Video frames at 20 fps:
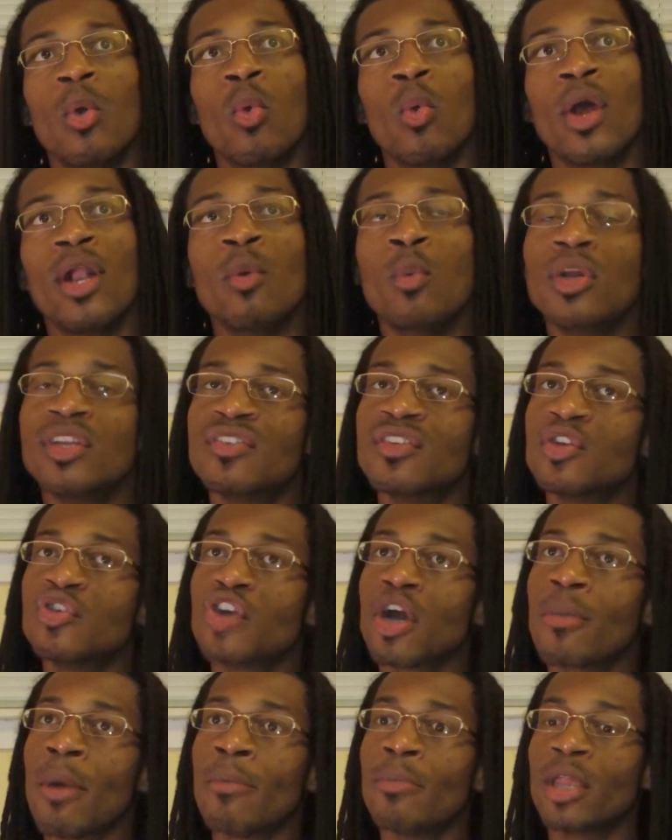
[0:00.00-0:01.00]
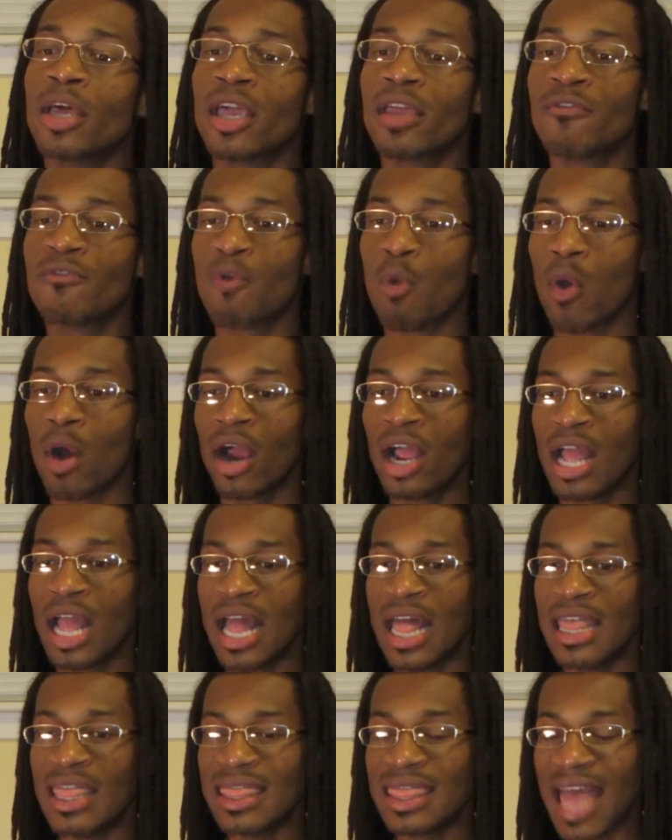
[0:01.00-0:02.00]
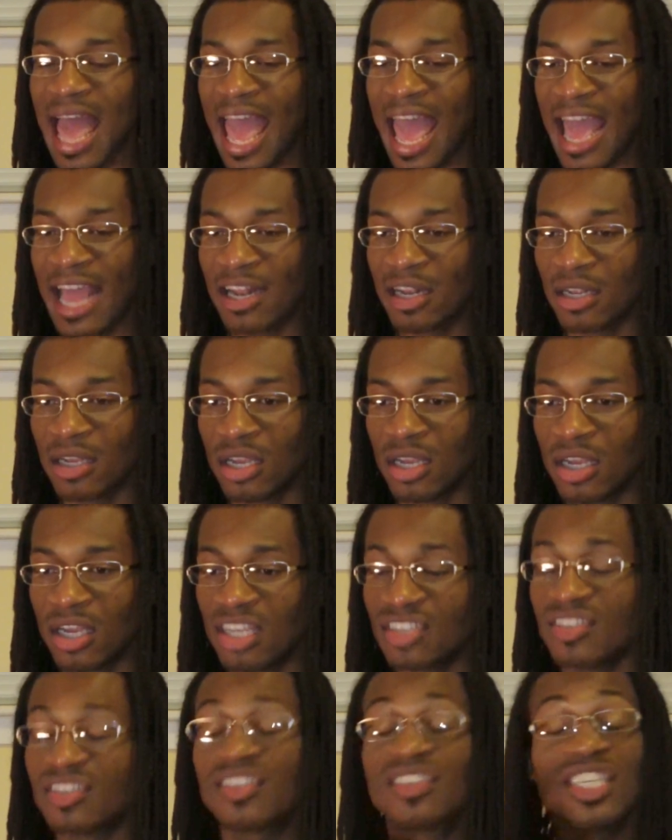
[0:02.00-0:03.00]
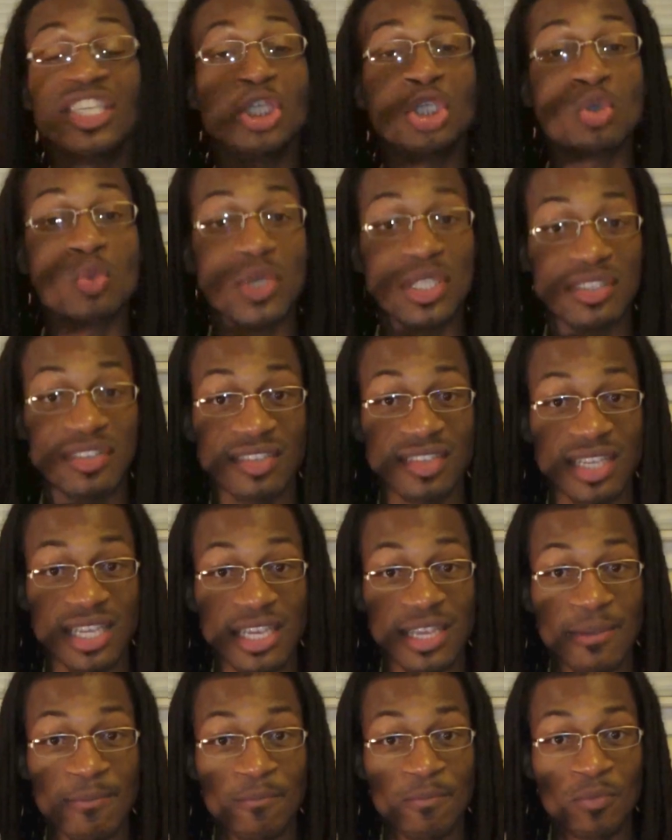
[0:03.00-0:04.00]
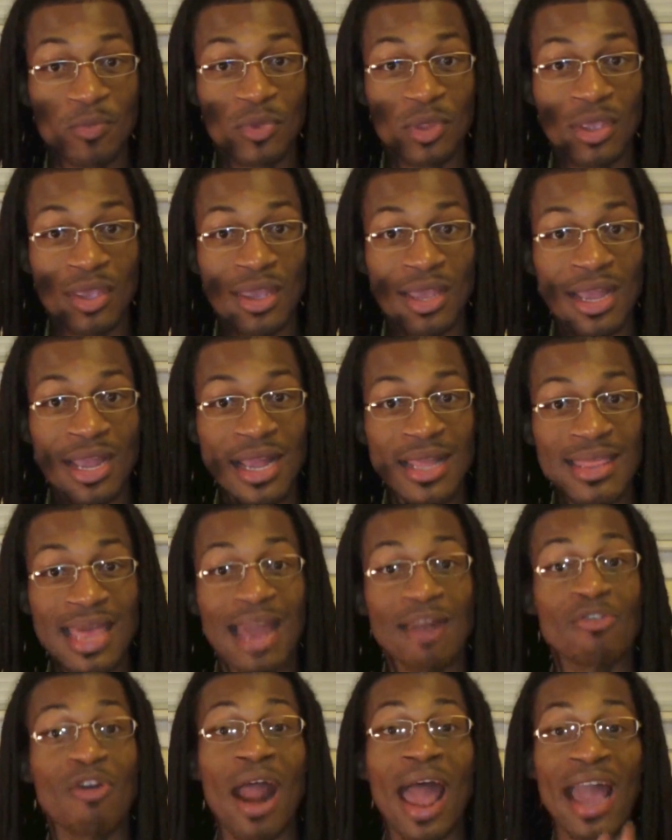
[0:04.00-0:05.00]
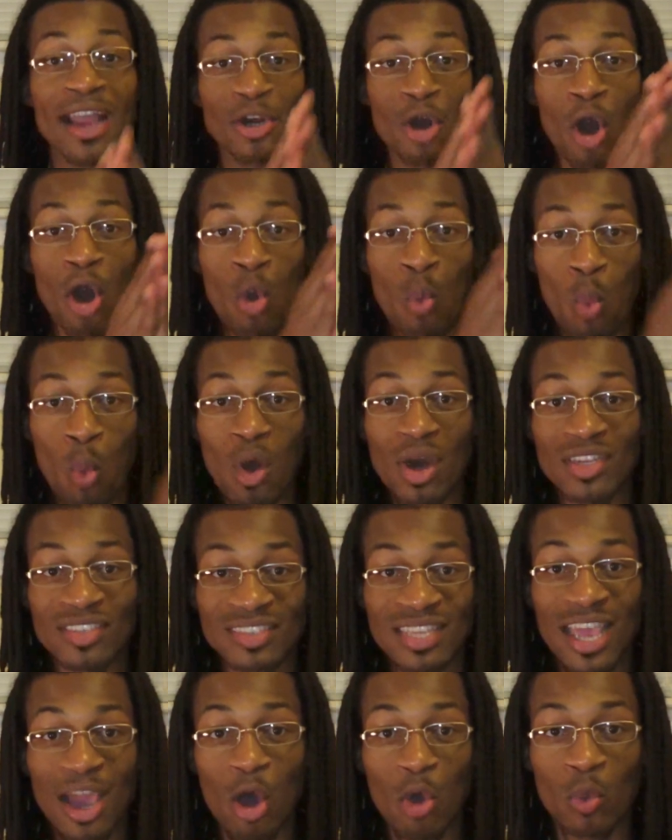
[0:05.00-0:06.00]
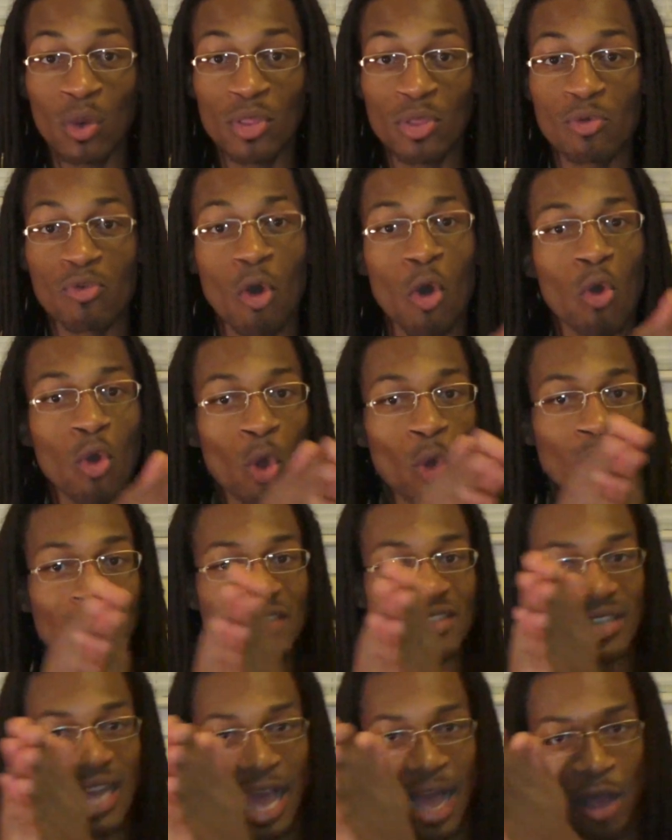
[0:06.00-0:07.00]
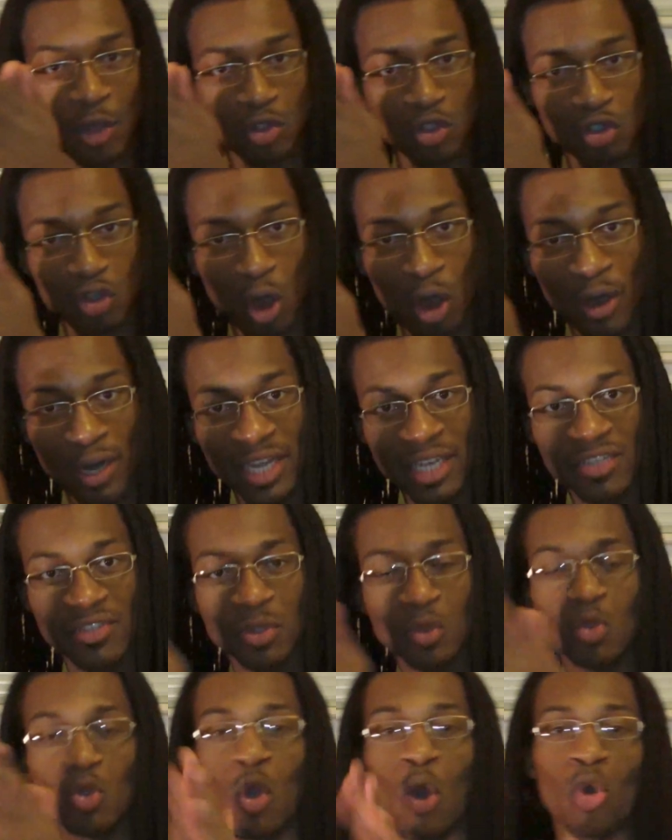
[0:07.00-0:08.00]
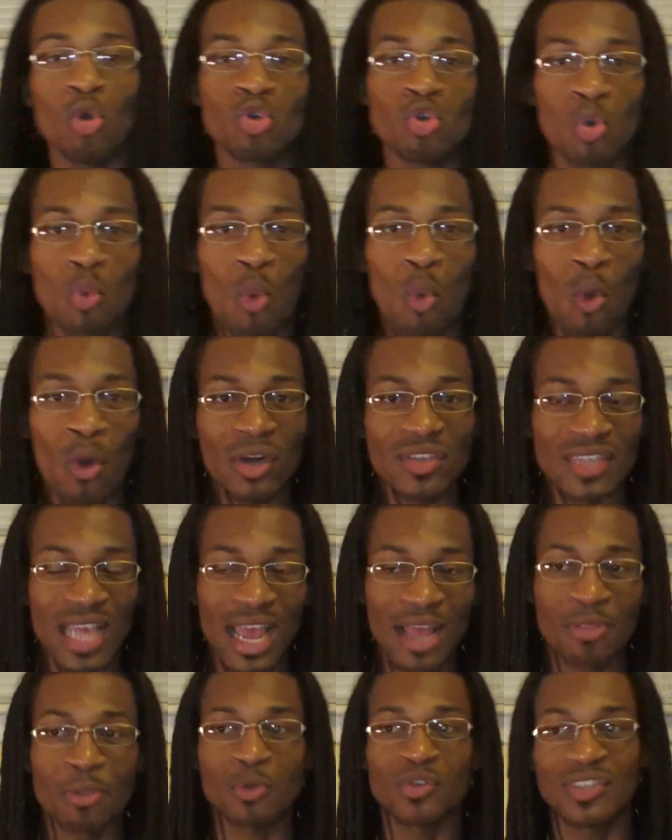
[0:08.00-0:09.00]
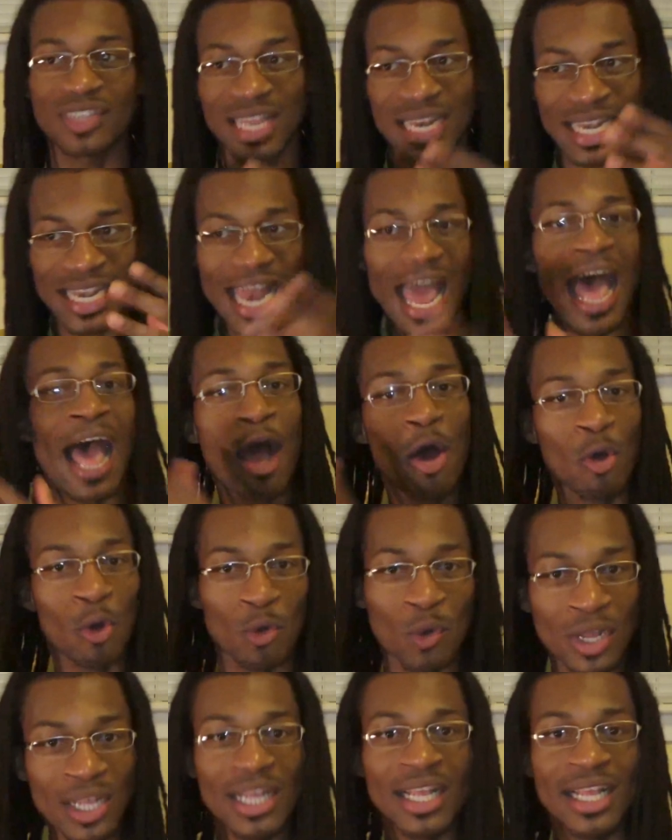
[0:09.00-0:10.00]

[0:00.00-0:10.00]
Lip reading: what is the term I'm looking for, that constituency that Ragnar once held with Rollo is now starting to go towards Æthelstan. Now